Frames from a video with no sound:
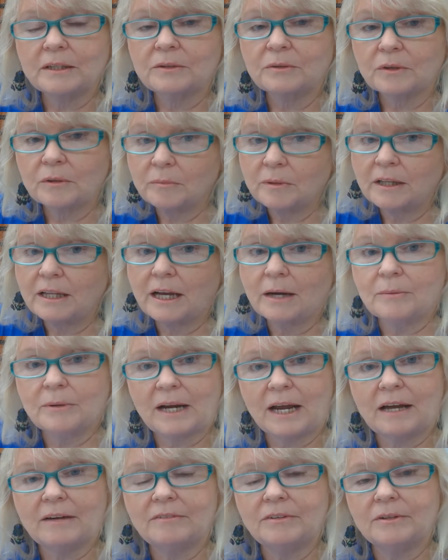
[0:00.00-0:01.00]
Normally, I would
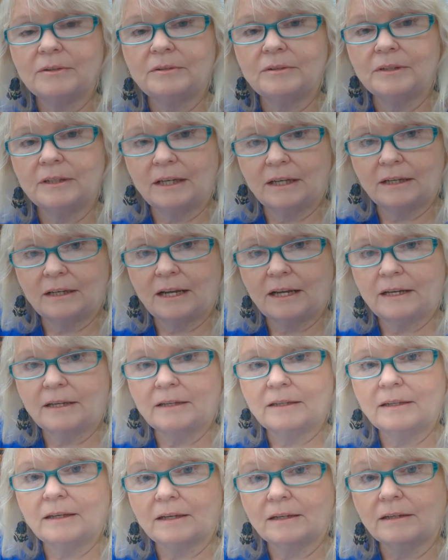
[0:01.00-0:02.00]
have you get
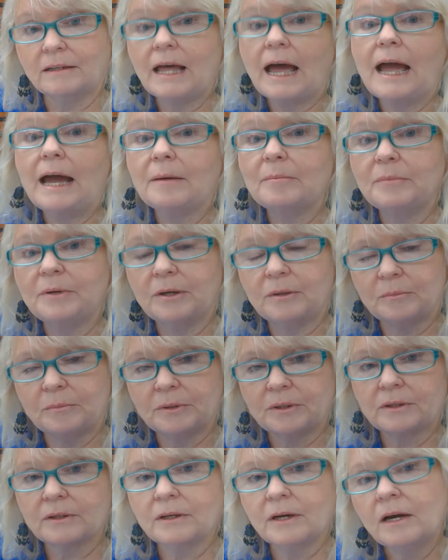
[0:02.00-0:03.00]
a lab
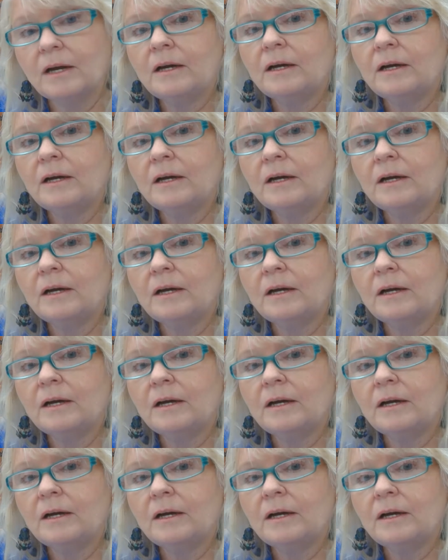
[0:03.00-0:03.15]
notebook,